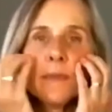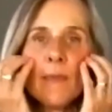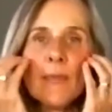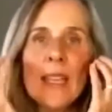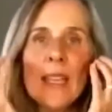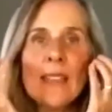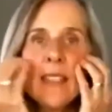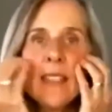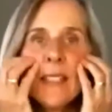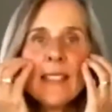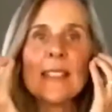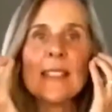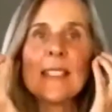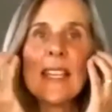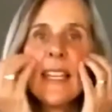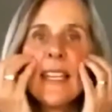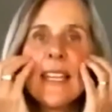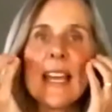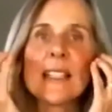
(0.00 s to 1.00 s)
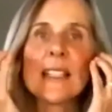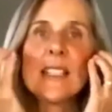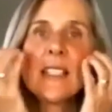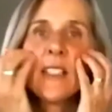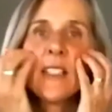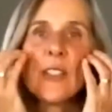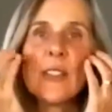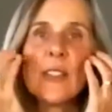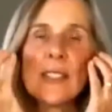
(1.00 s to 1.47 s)
And this is
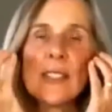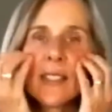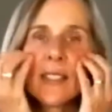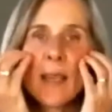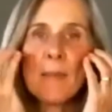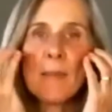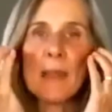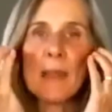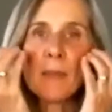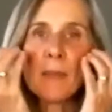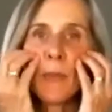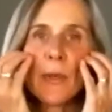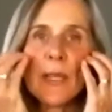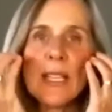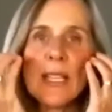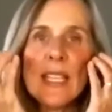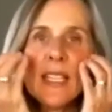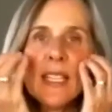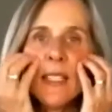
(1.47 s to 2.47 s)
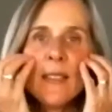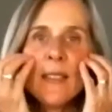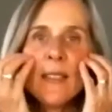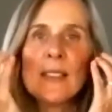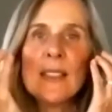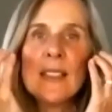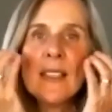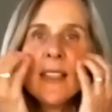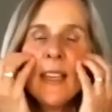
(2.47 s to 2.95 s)
connected to the stomach meridian.
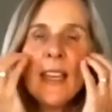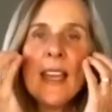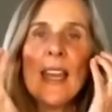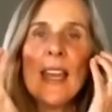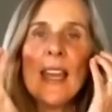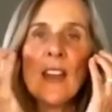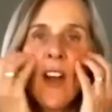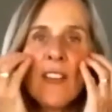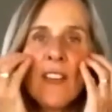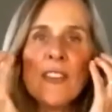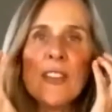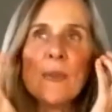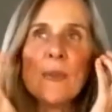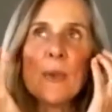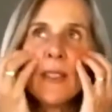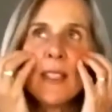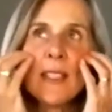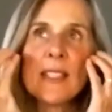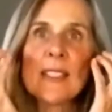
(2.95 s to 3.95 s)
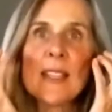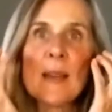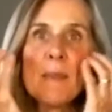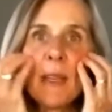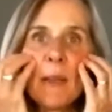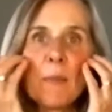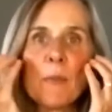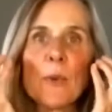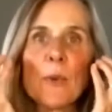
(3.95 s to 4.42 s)
And often when the
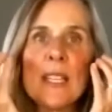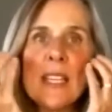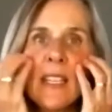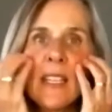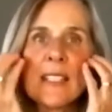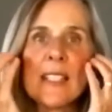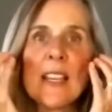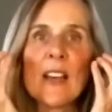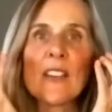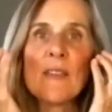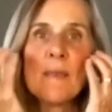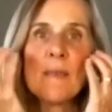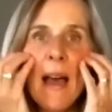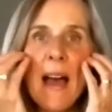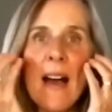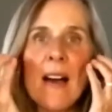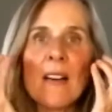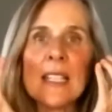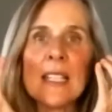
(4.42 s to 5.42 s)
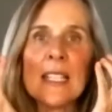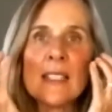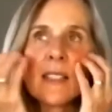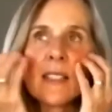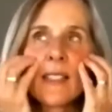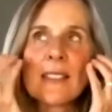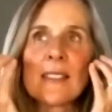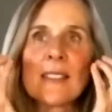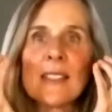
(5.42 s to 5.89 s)
stomach meridian is out of
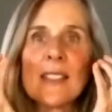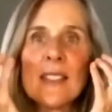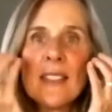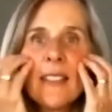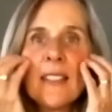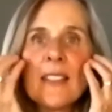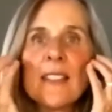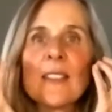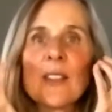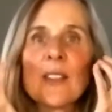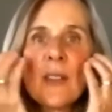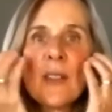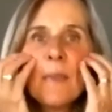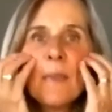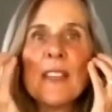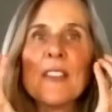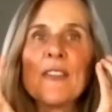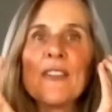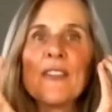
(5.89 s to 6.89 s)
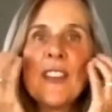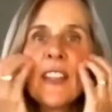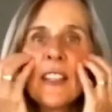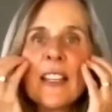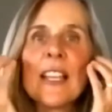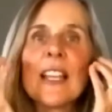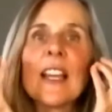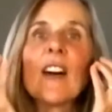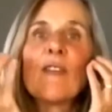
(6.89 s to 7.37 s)
balance, there can be a
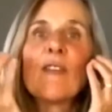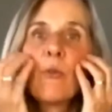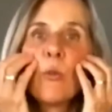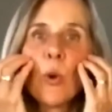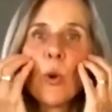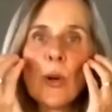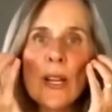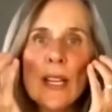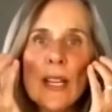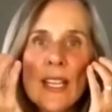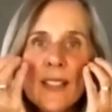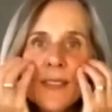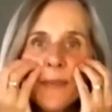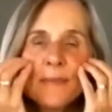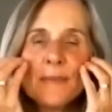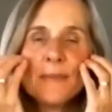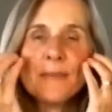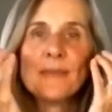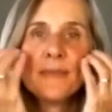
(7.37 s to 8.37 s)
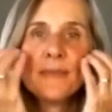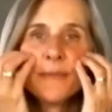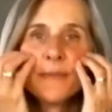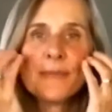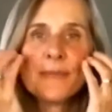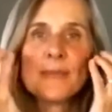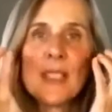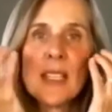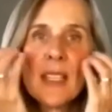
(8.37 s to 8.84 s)
feeling of worry.
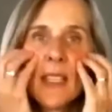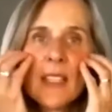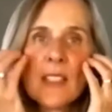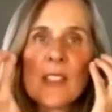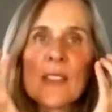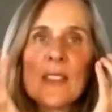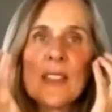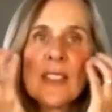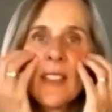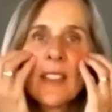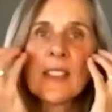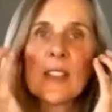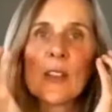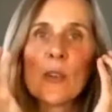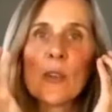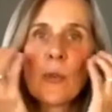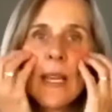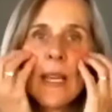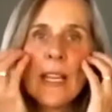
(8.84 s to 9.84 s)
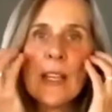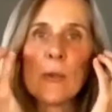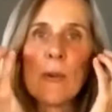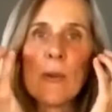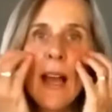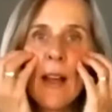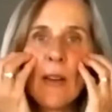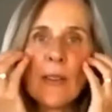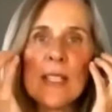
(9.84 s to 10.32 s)
So this great
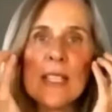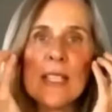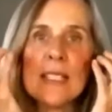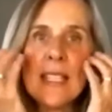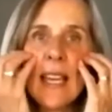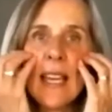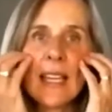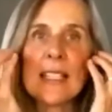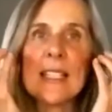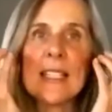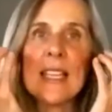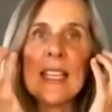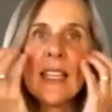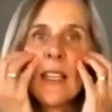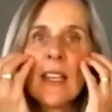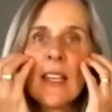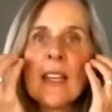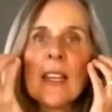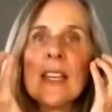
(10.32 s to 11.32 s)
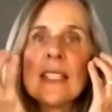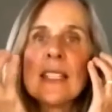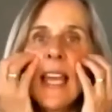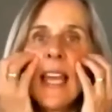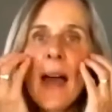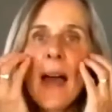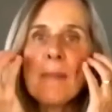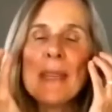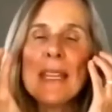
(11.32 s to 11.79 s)
grounding technique,
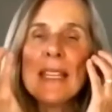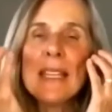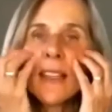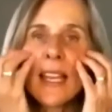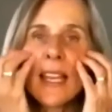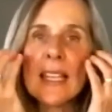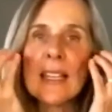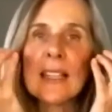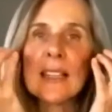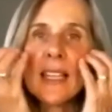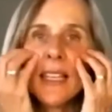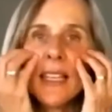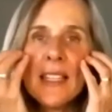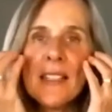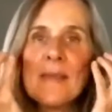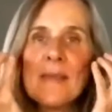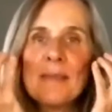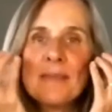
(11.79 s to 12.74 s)
tapping lightly,